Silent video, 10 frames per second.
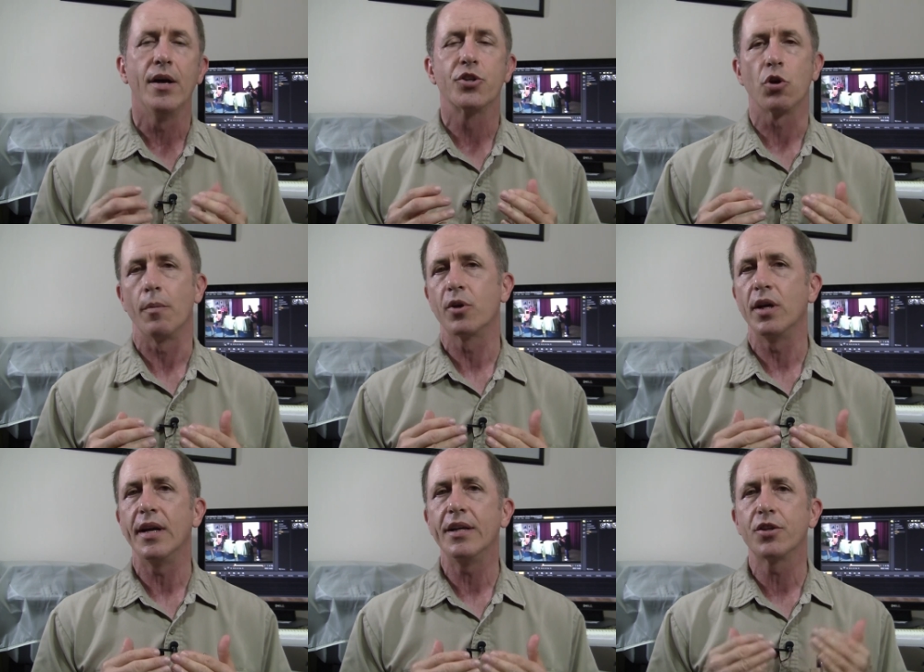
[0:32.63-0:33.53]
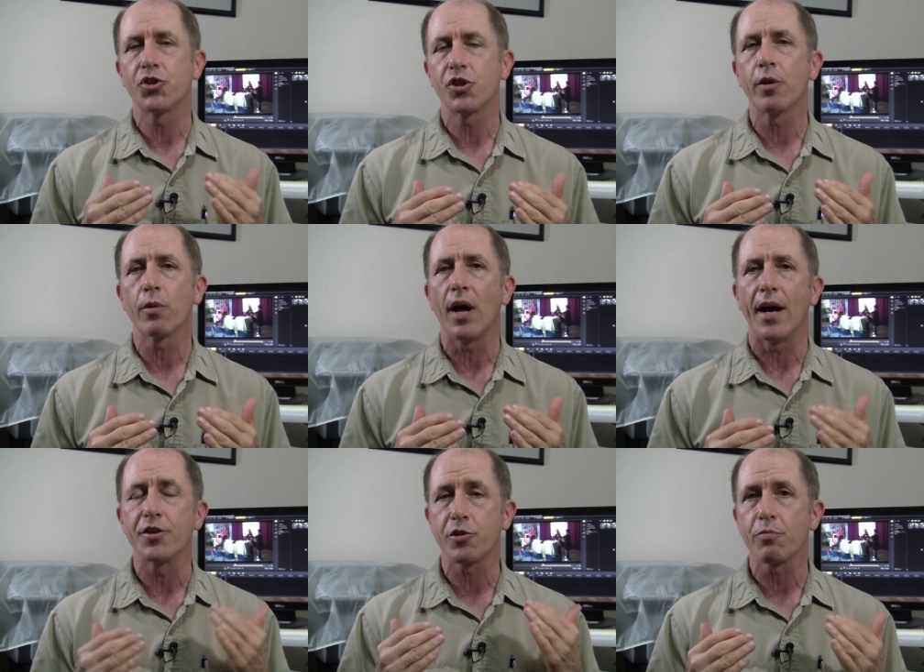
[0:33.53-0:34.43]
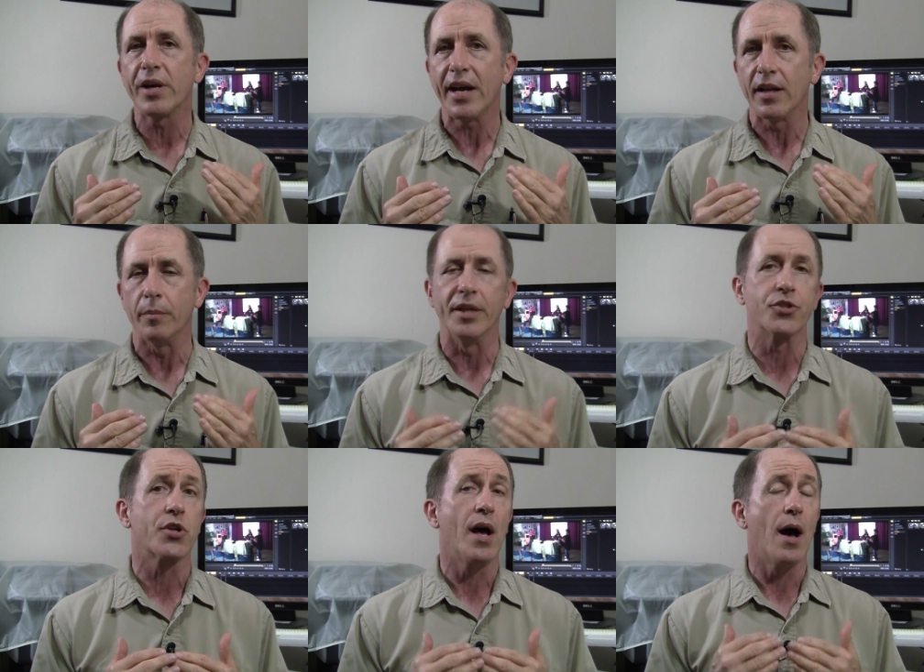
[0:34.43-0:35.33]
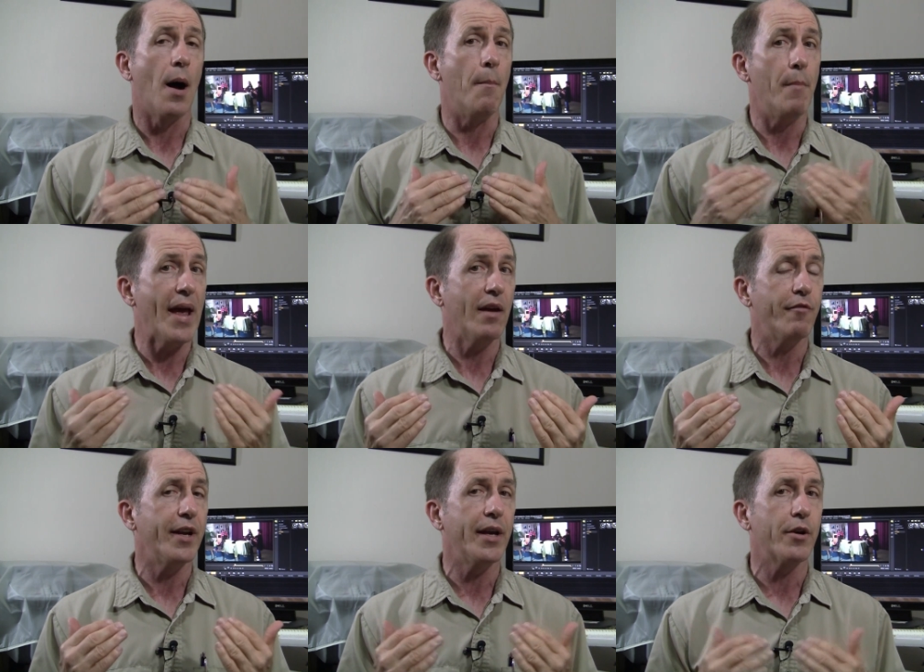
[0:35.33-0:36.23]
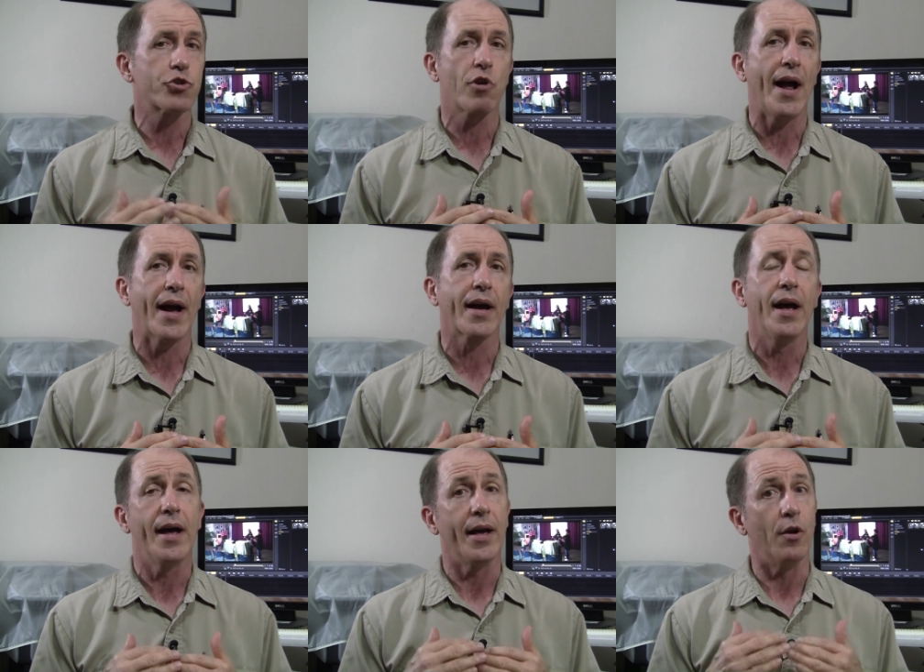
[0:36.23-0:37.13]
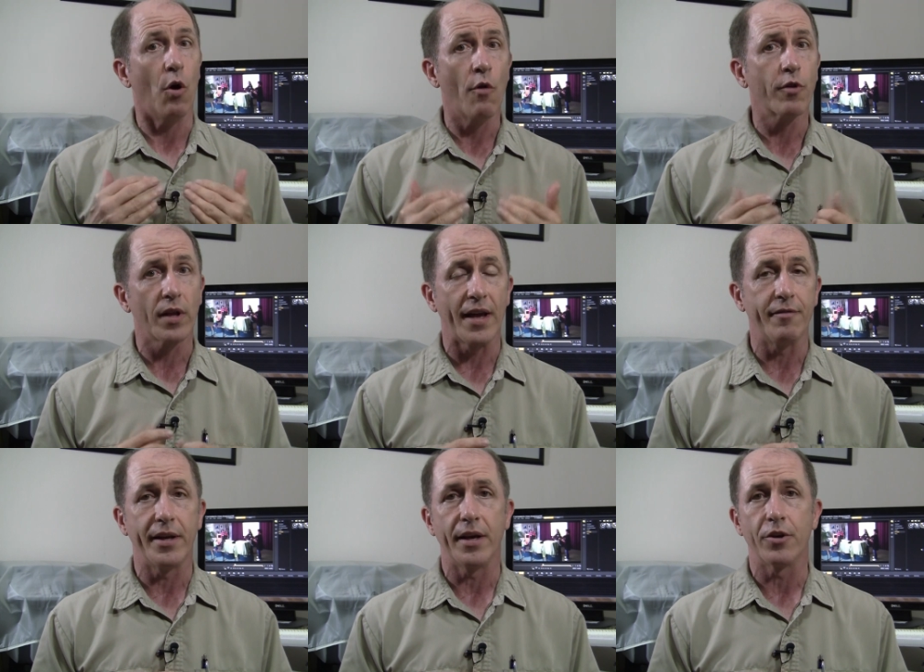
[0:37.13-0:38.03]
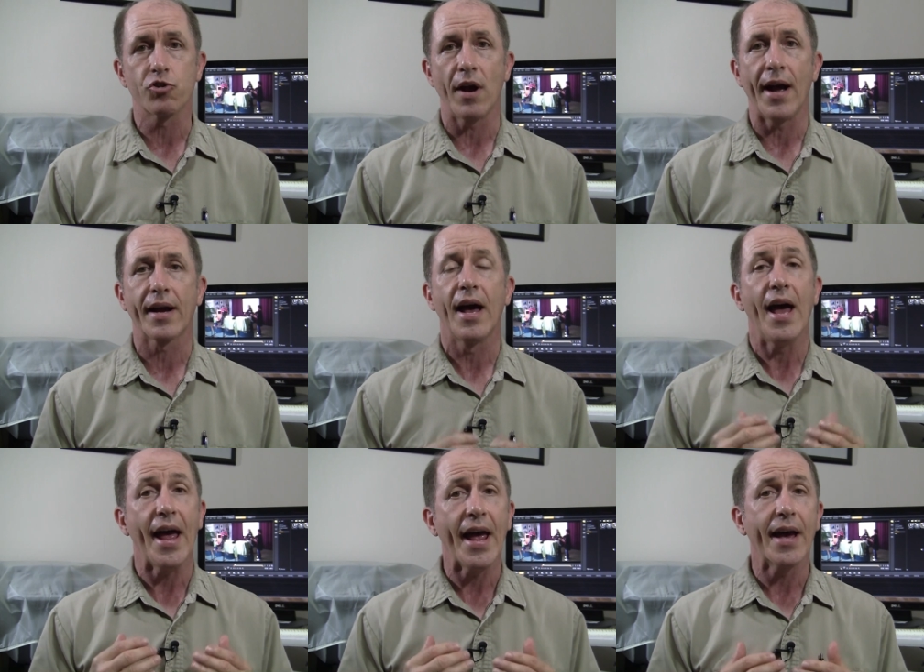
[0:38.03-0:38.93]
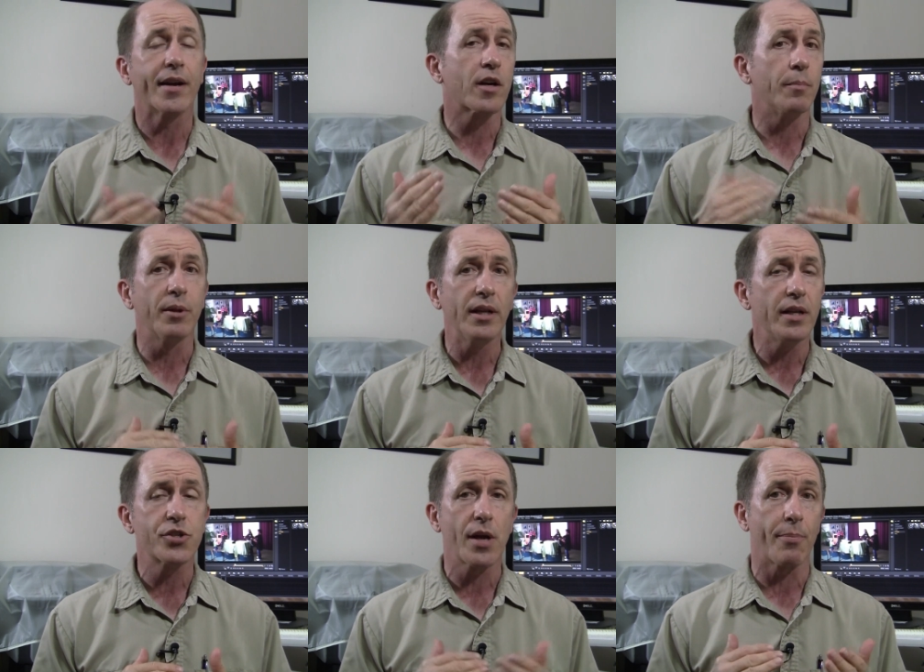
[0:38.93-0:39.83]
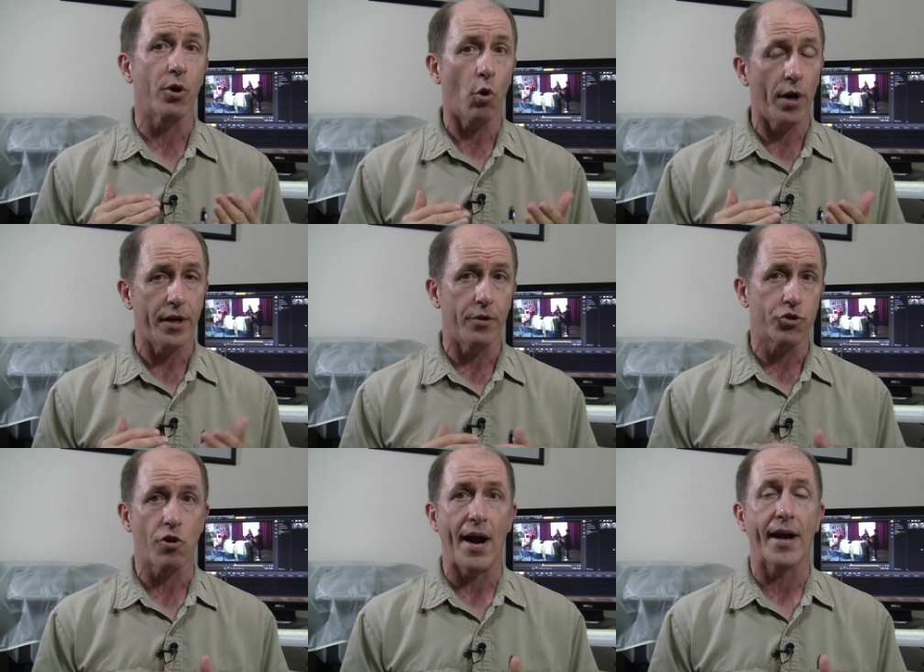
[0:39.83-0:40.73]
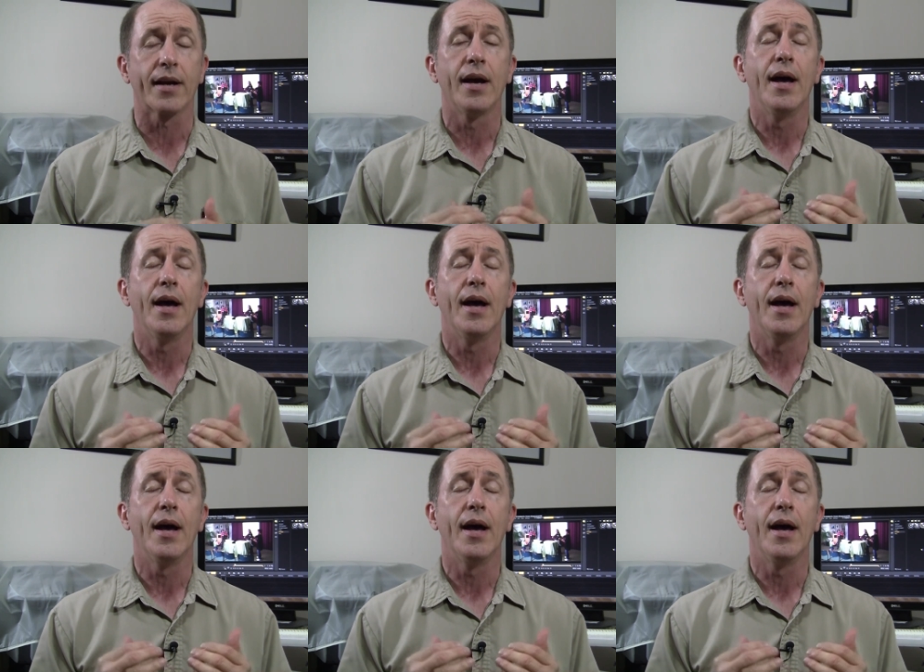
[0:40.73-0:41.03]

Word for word: So I'm going to need to synchronize three elements, a main video track, an overlay video track, and a completely separate audio track.